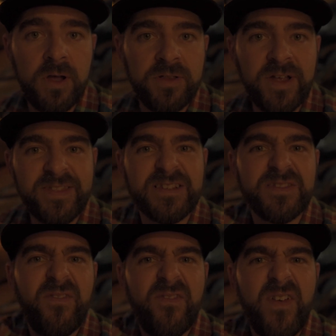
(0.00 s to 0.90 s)
Not
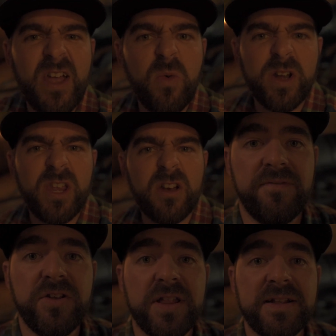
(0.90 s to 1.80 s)
this fake one here.
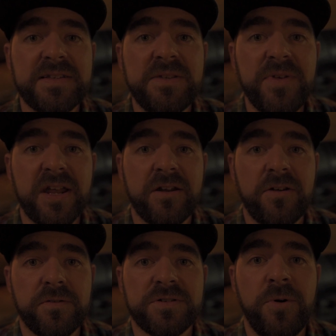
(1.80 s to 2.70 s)
If you'd like to see me get
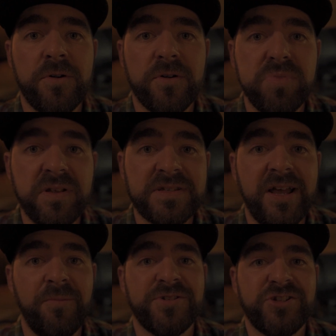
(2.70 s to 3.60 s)
another smoker, please
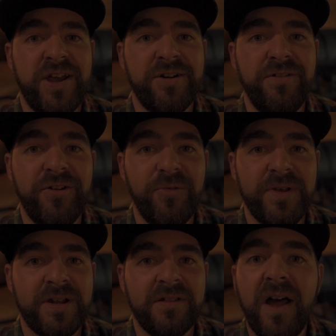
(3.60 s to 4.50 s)
help this channel a little
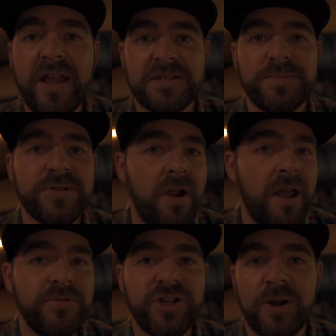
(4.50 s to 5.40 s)
bit. Like,
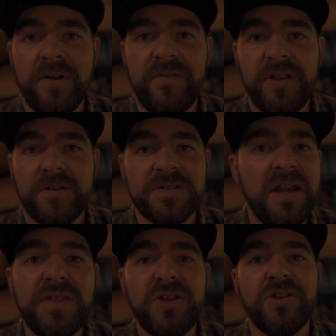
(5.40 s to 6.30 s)
subscribe, share my videos,
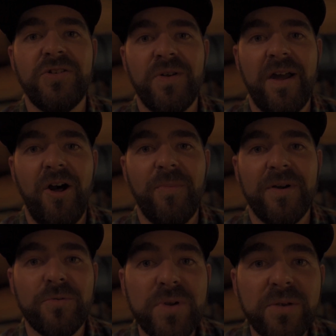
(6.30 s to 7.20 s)
anything you could do to help.
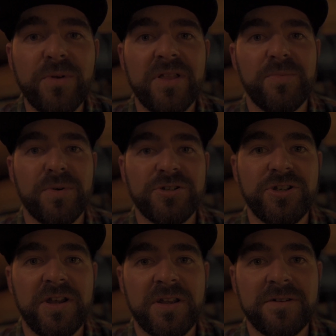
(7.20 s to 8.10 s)
I'd really, really
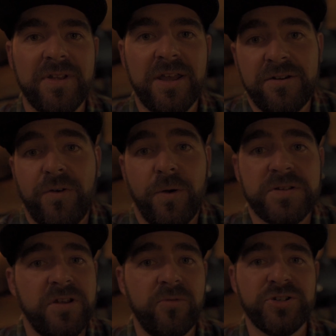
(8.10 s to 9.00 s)
appreciate it. And of
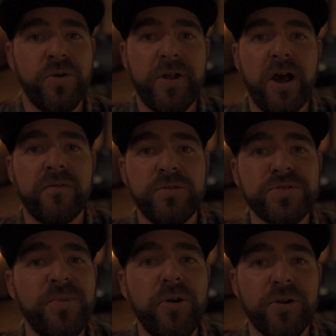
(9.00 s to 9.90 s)
course, I'll be showing off a new
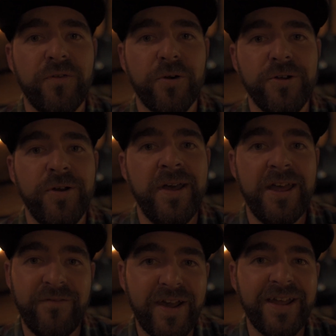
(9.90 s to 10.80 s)
smoker for you
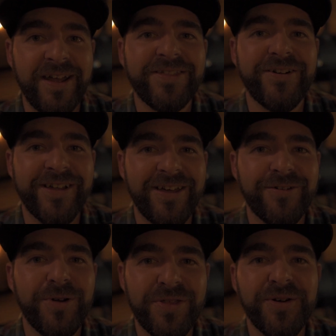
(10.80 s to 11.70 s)
if I can get there
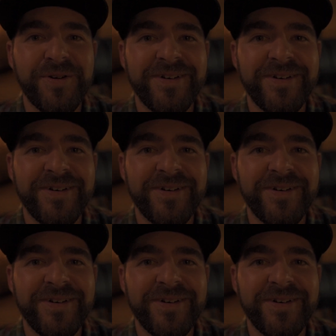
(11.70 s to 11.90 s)
together with you.